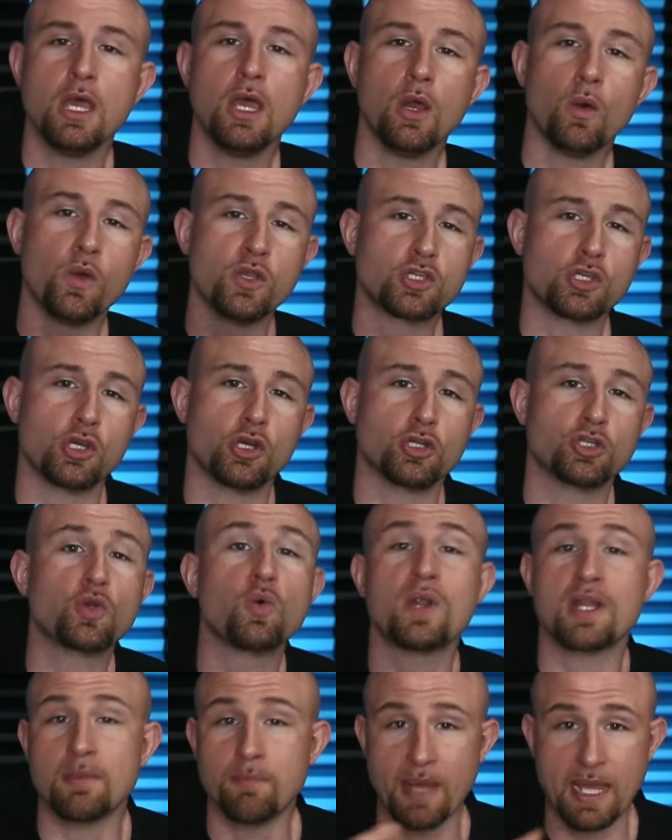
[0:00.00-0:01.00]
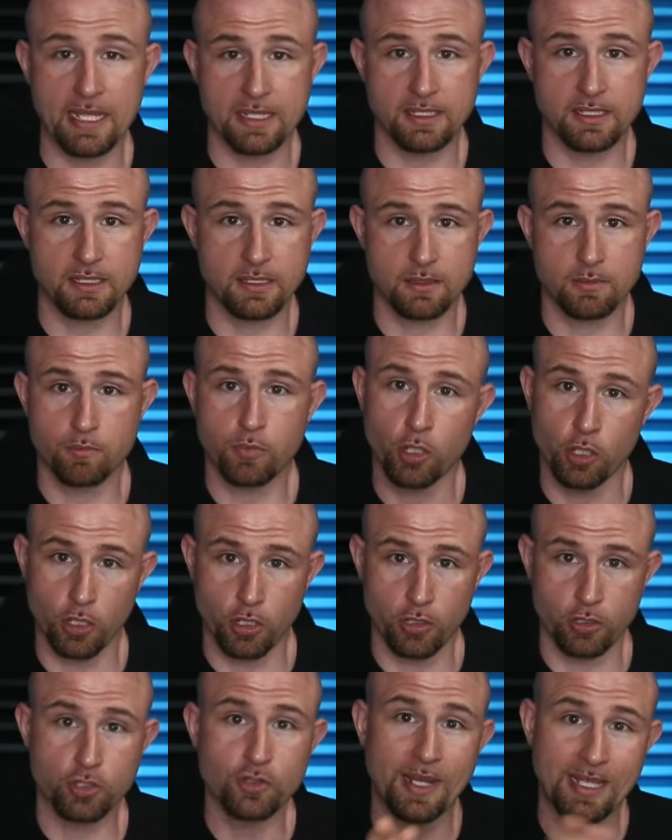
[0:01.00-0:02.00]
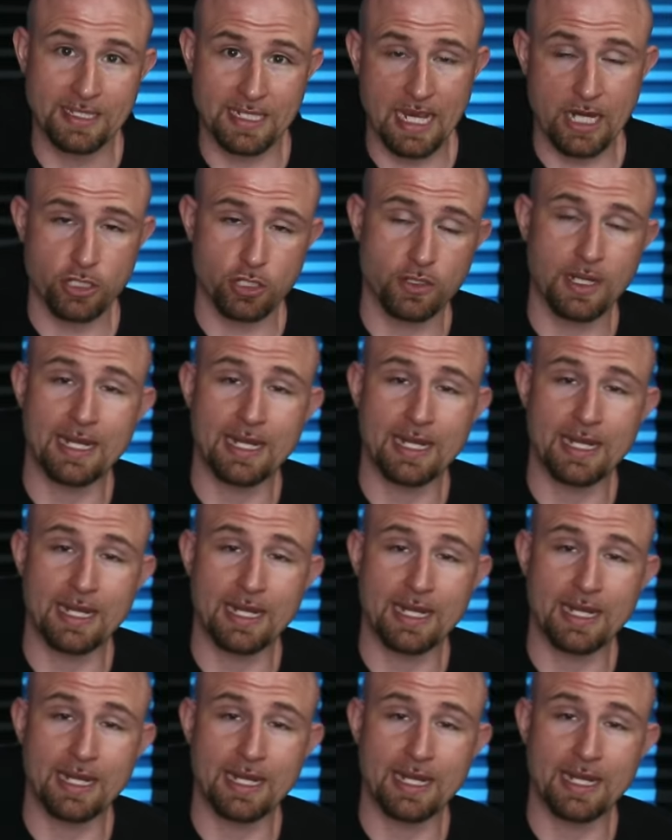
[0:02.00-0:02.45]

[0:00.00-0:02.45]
which are 20 bytes per transaction.